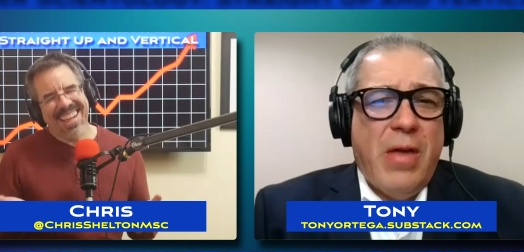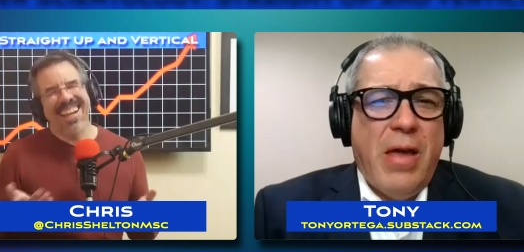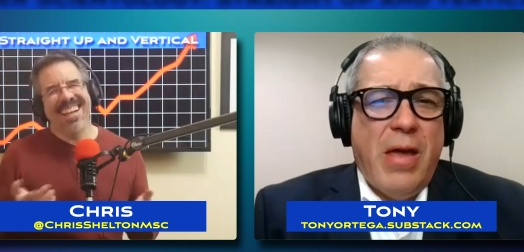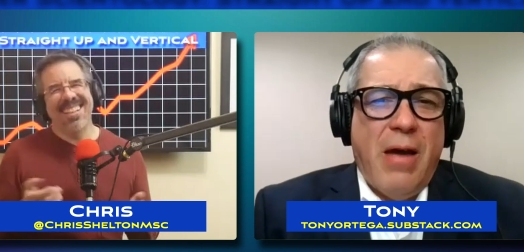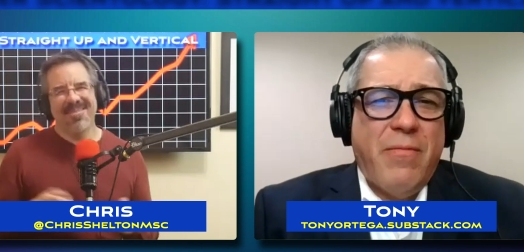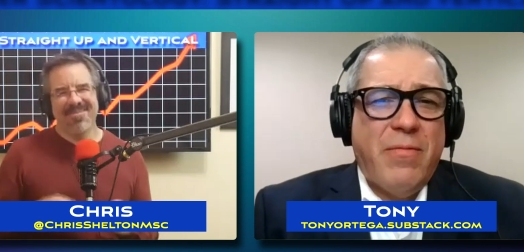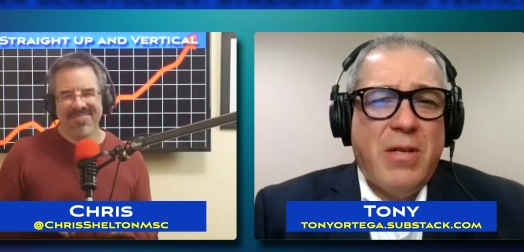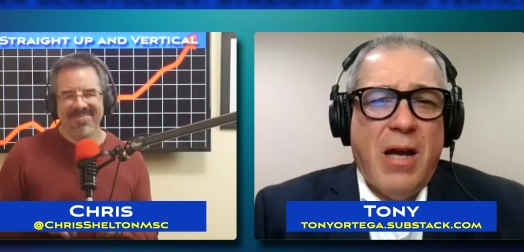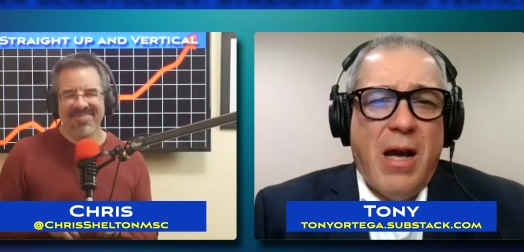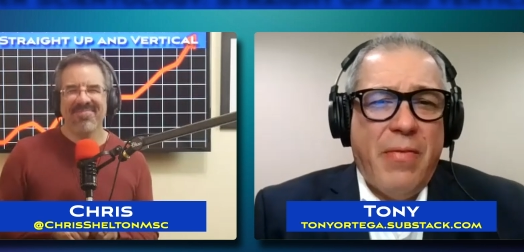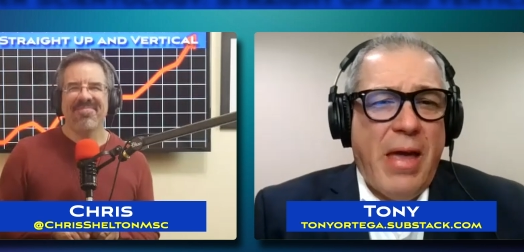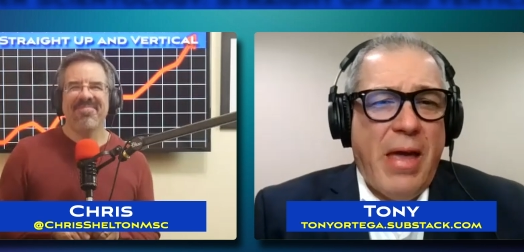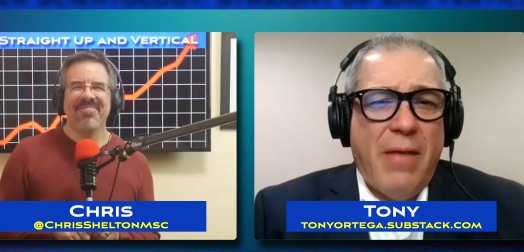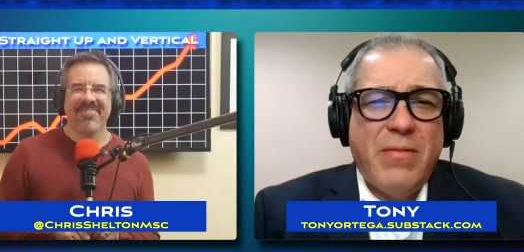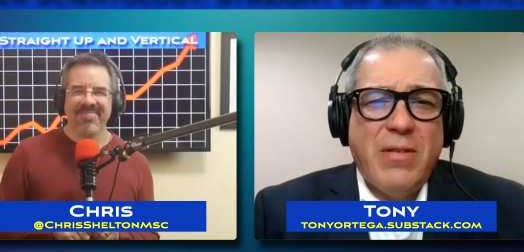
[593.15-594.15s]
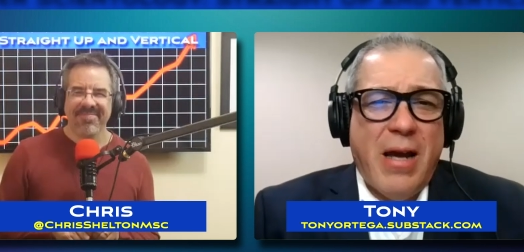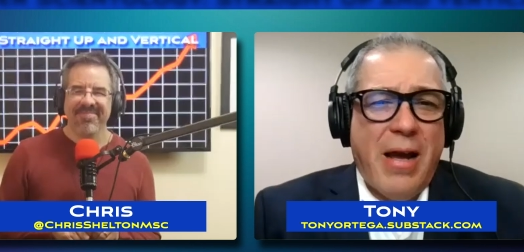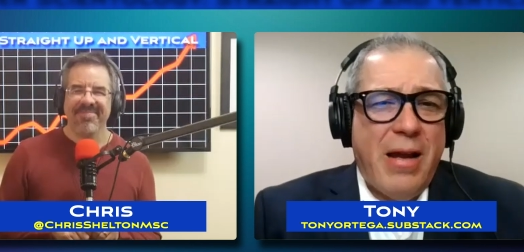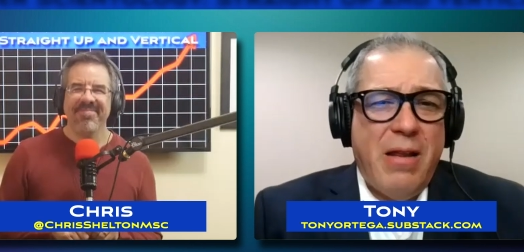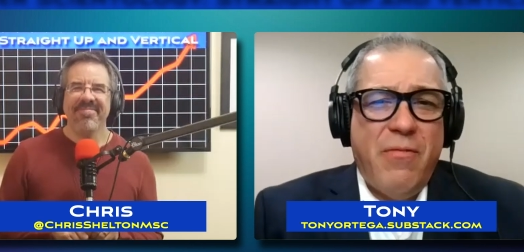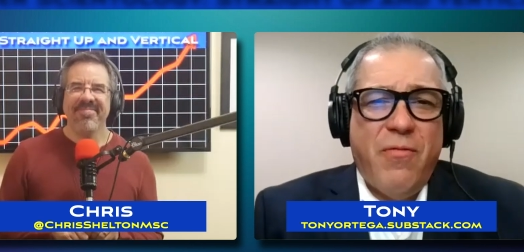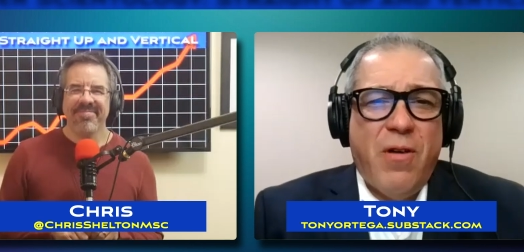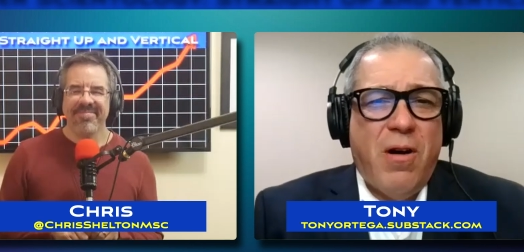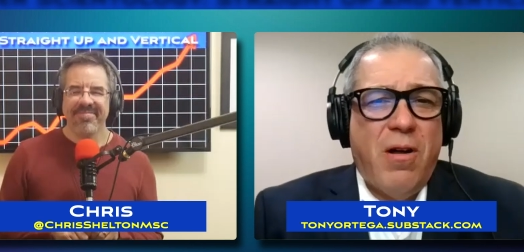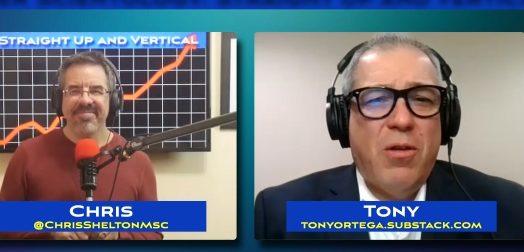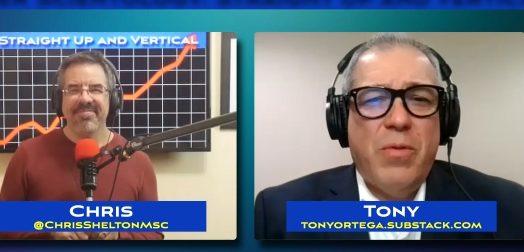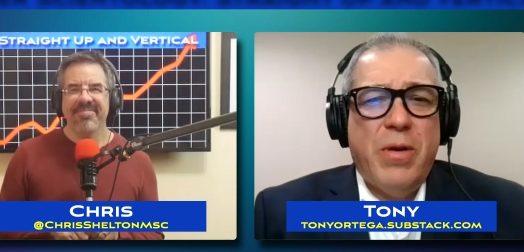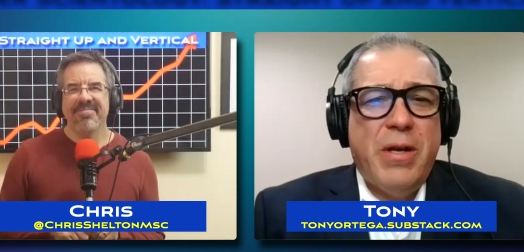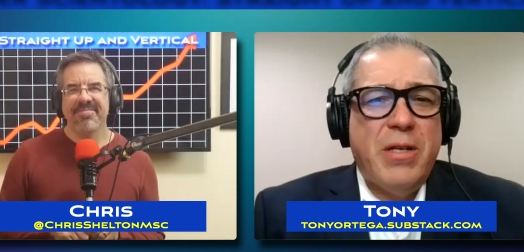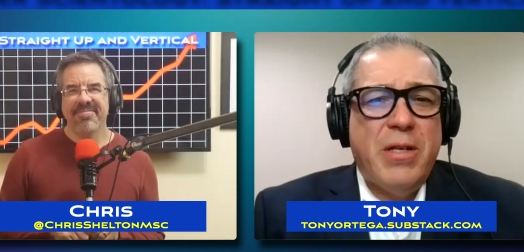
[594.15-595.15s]
Speaker 1: they have they have tiny
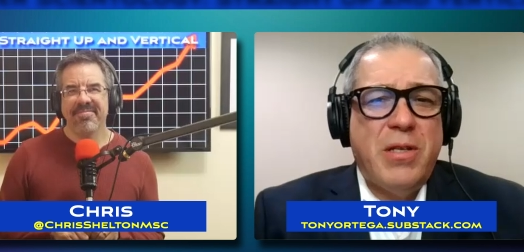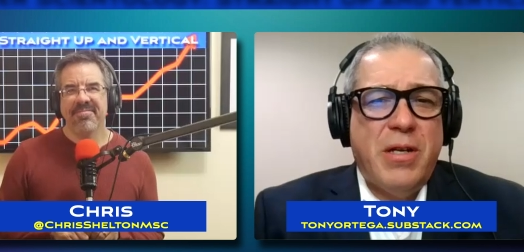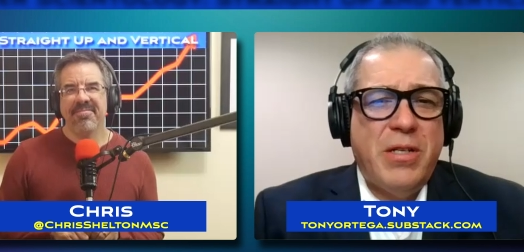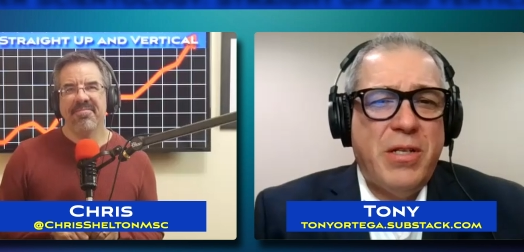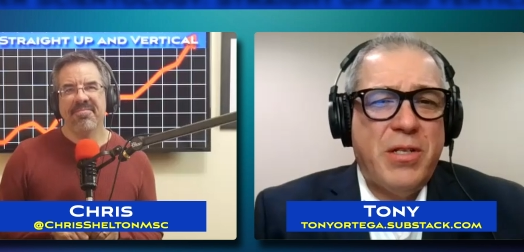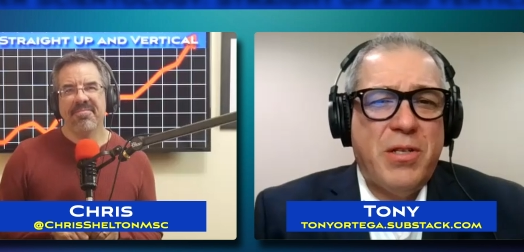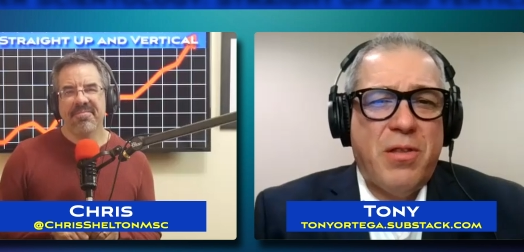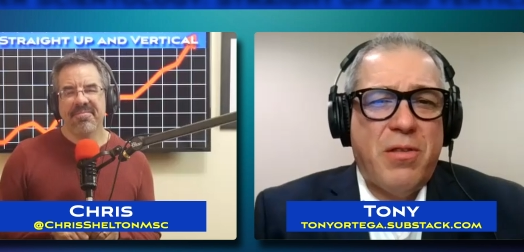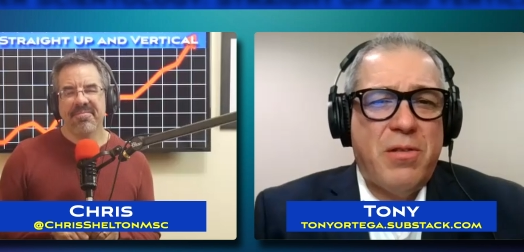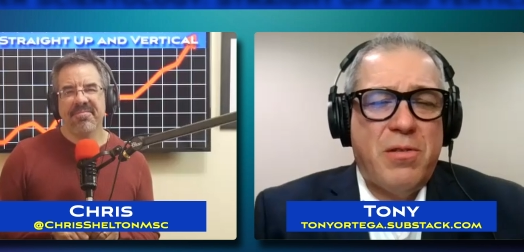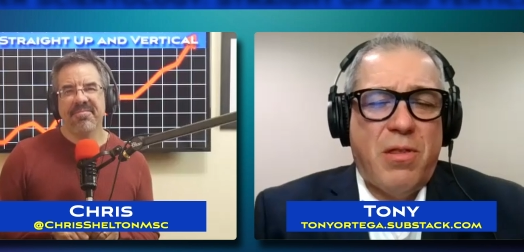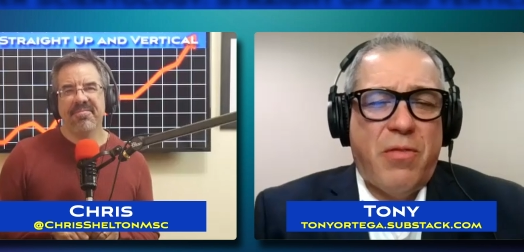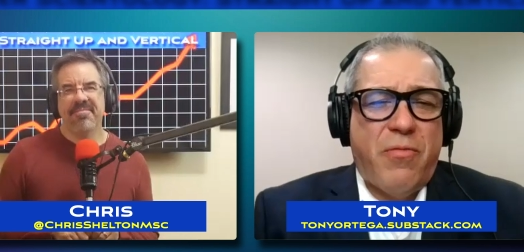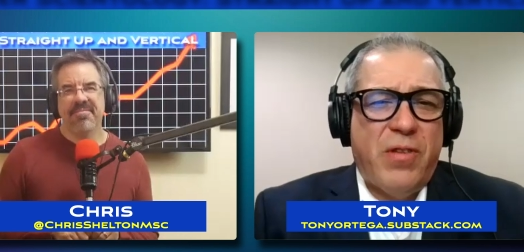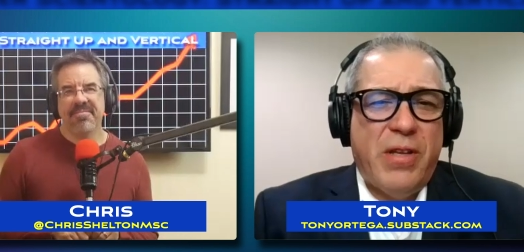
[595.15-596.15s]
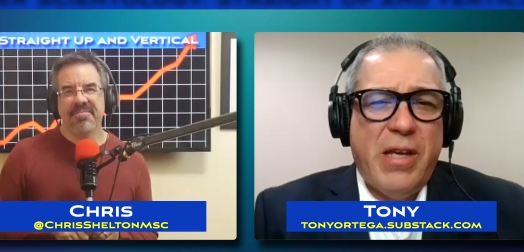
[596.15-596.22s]
followings they're just